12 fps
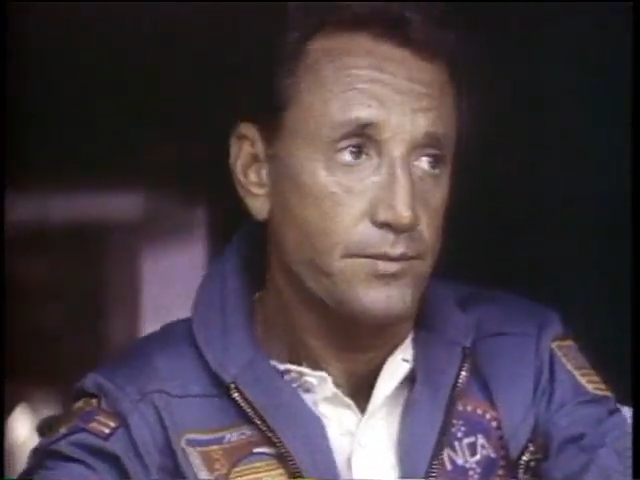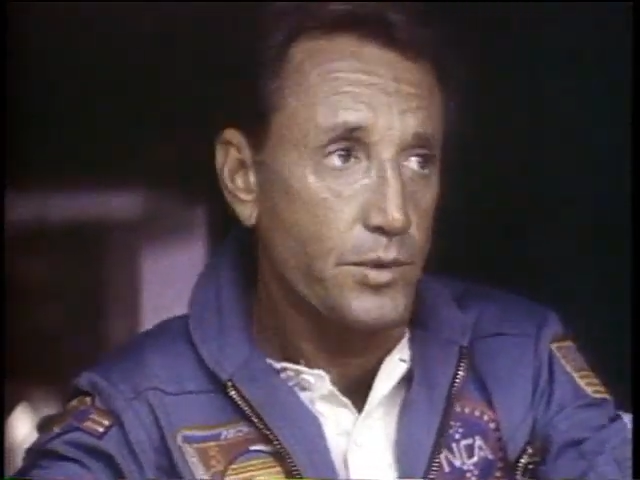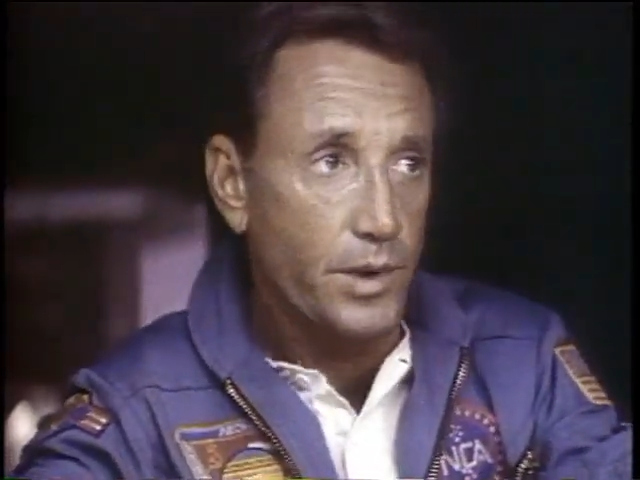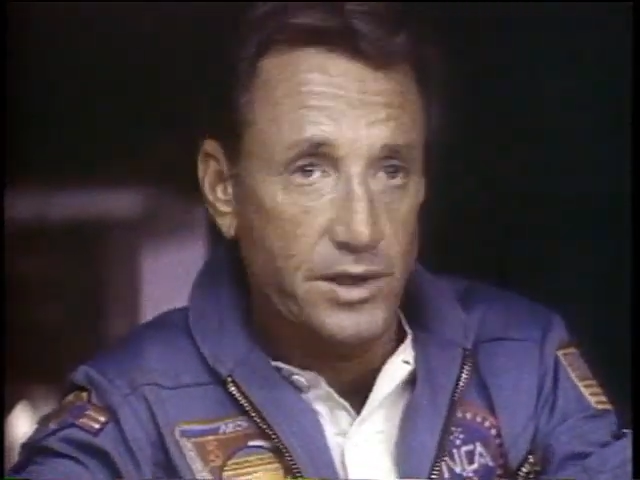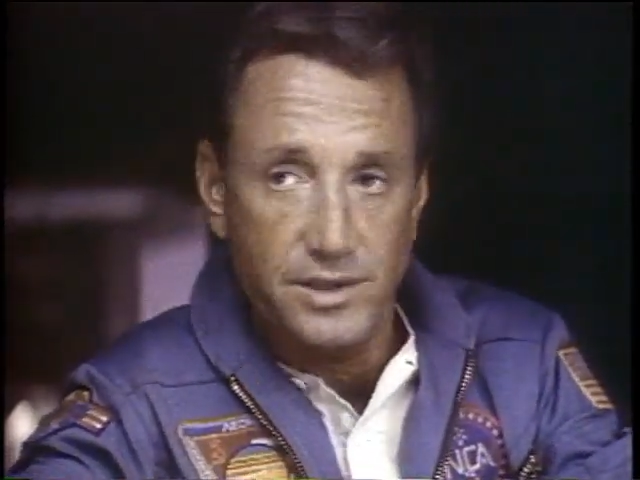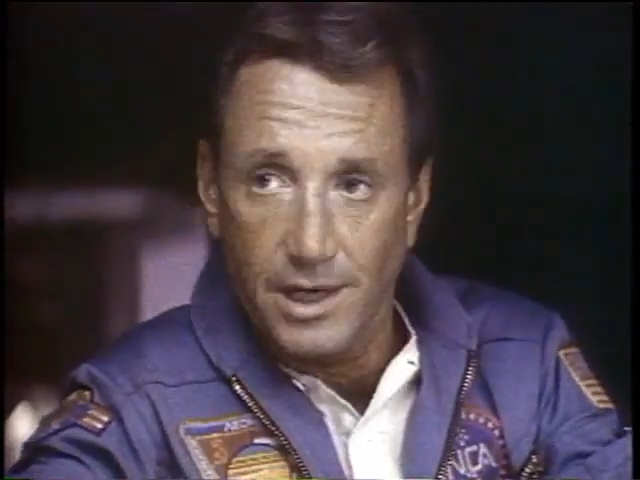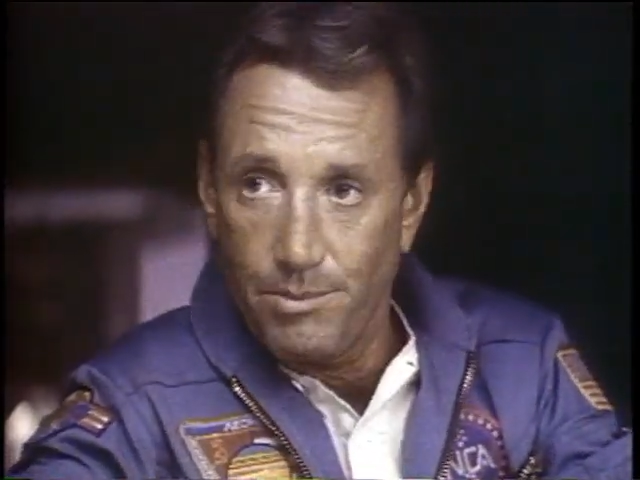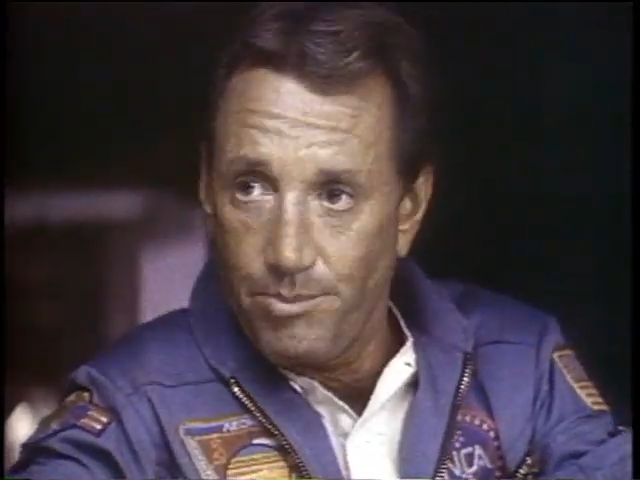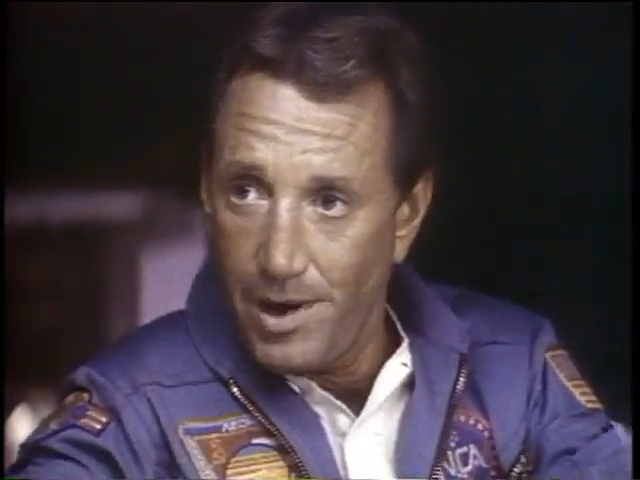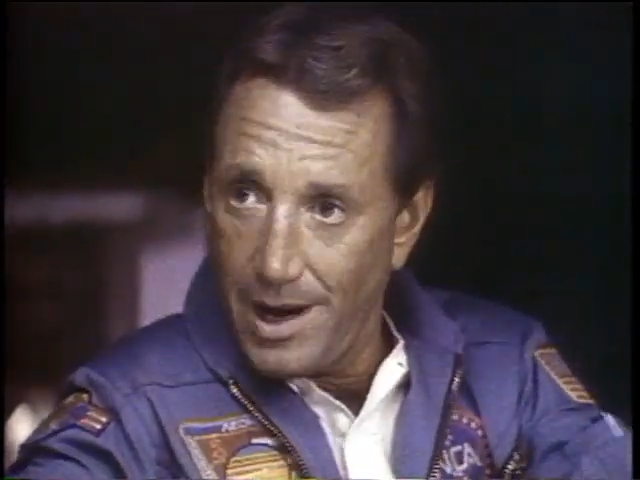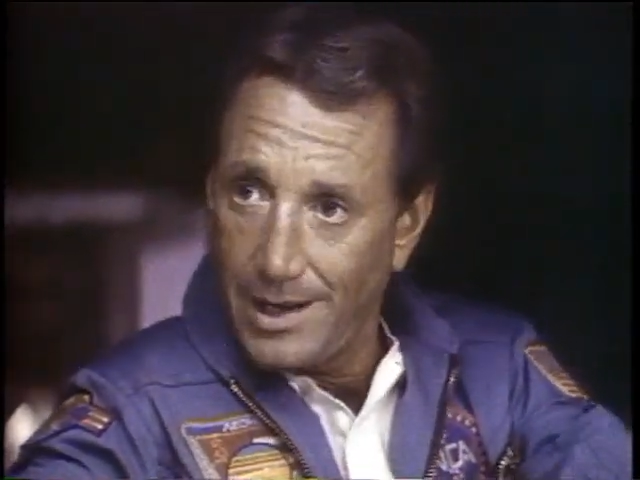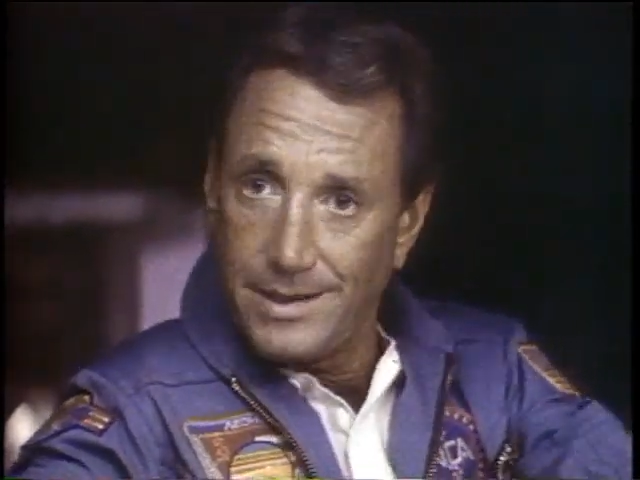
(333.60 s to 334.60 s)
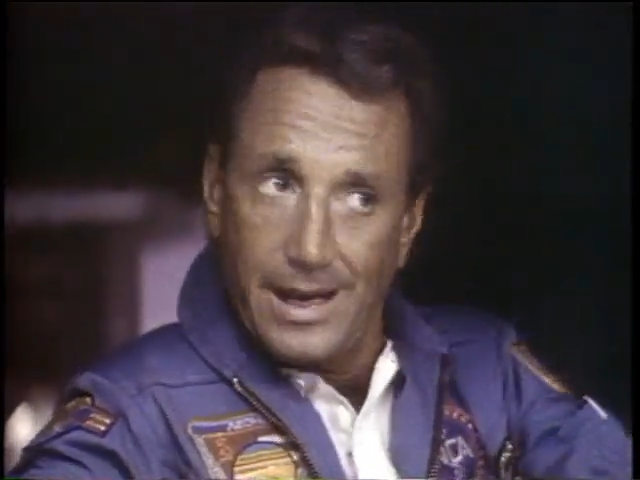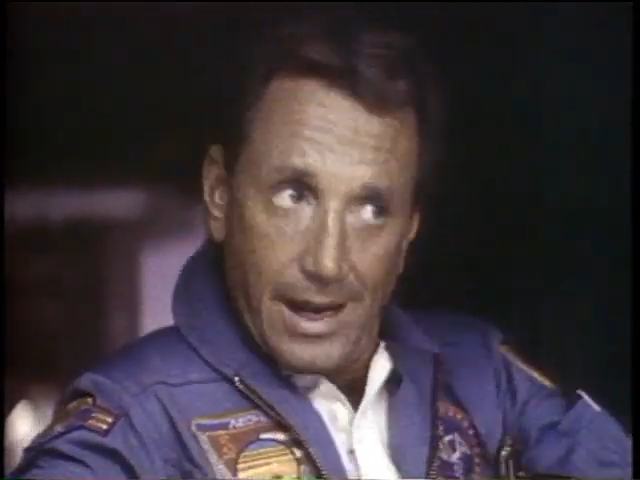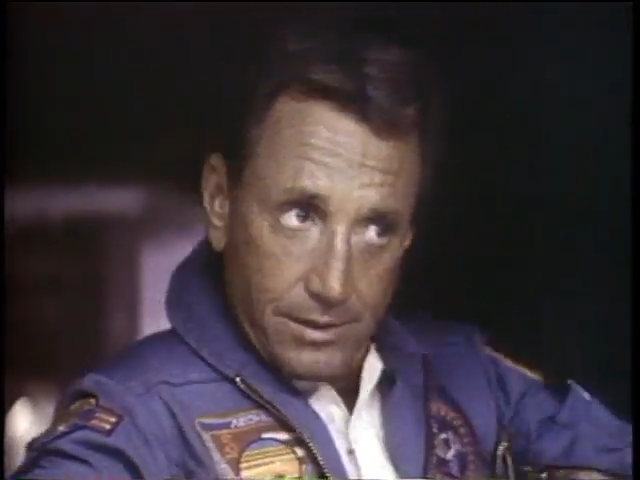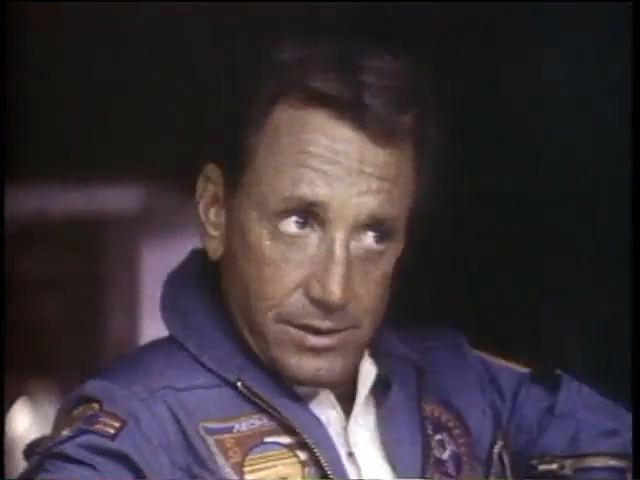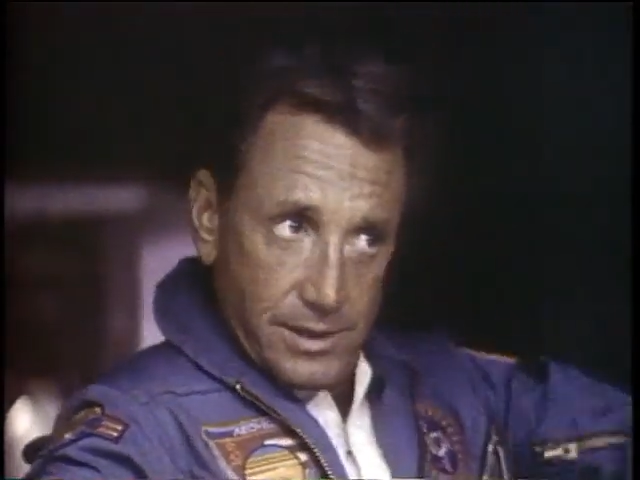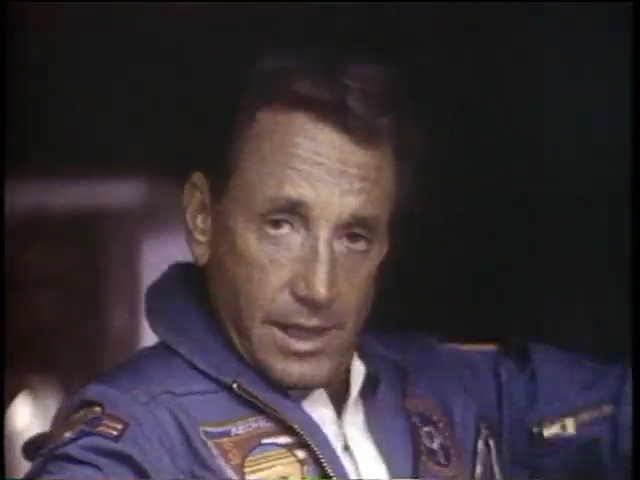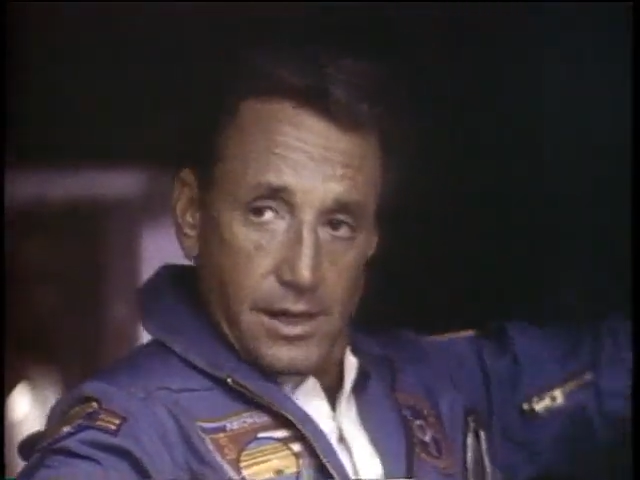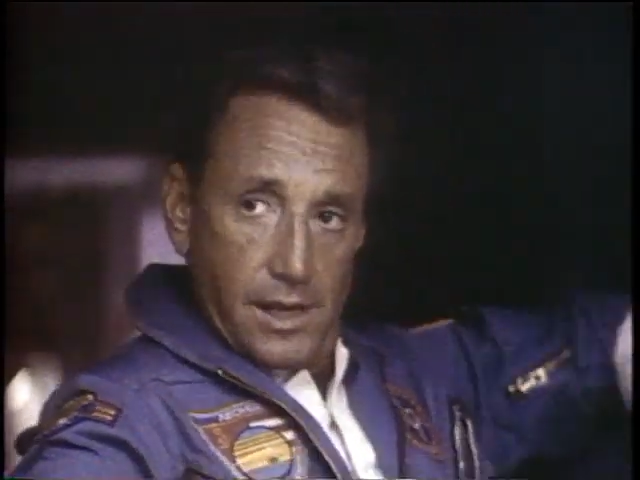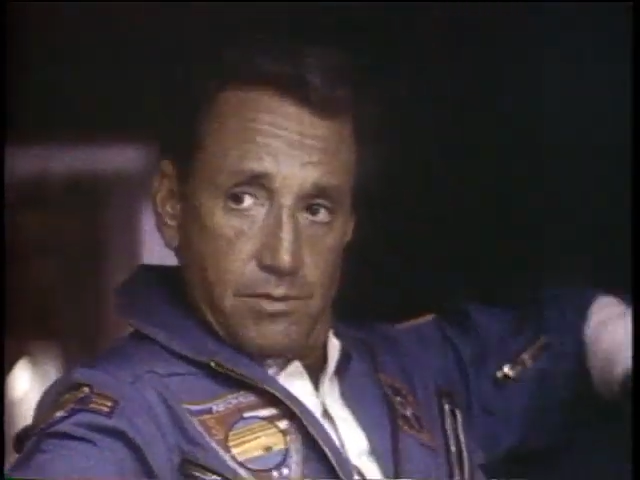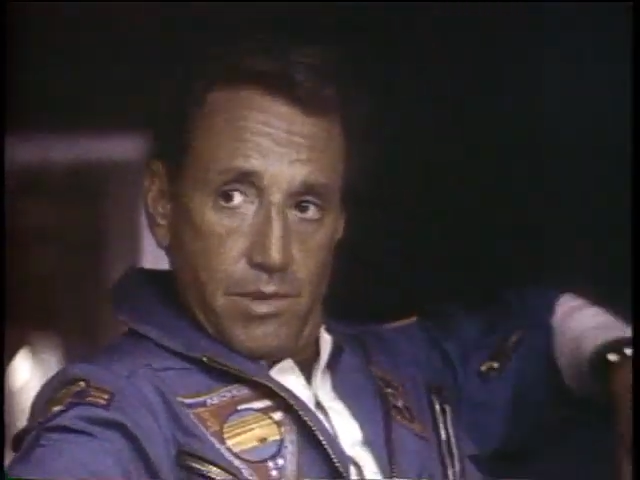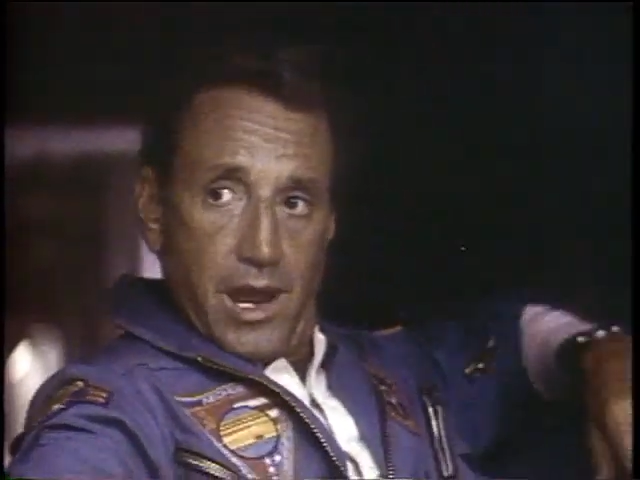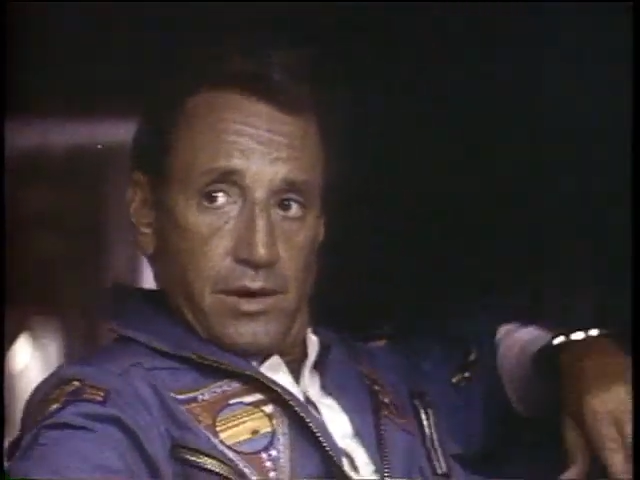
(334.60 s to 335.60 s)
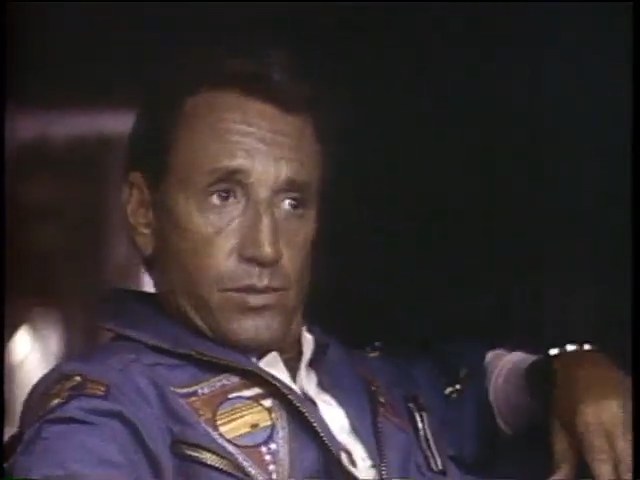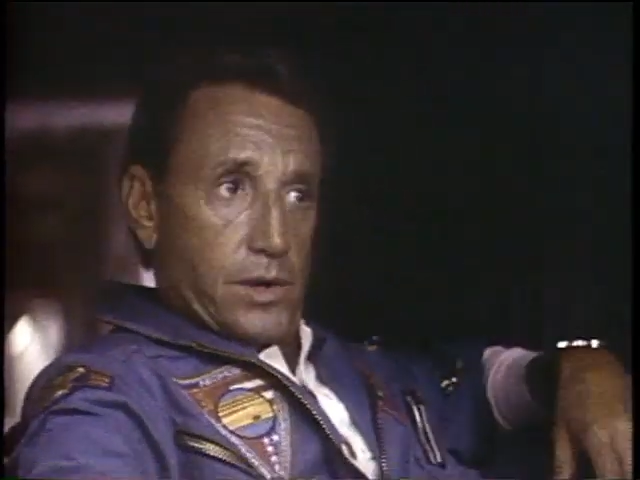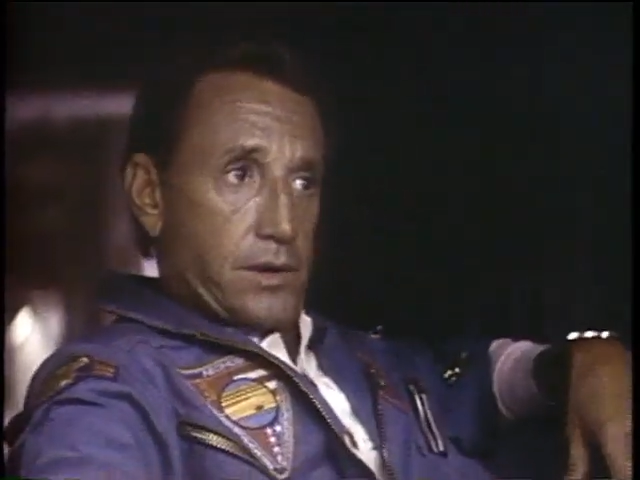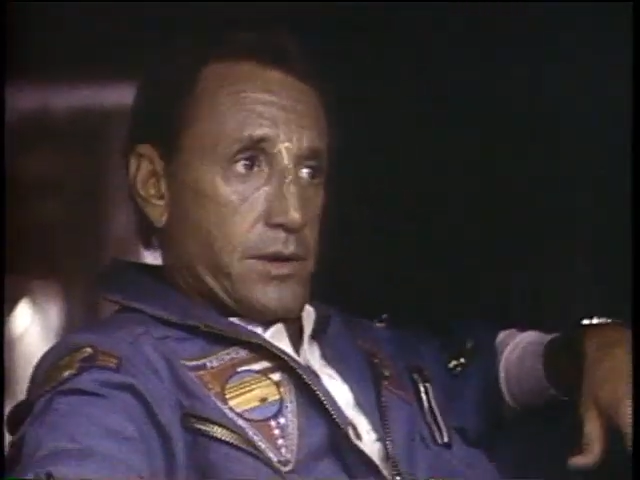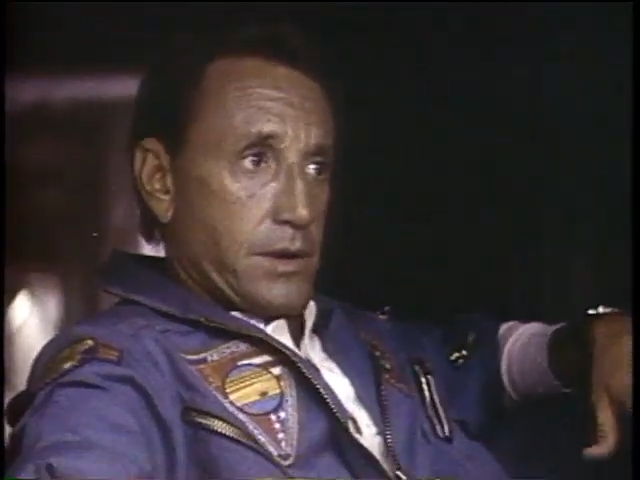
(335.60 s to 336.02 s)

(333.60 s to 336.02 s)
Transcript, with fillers: You want to send a pod down, send an unmanned one.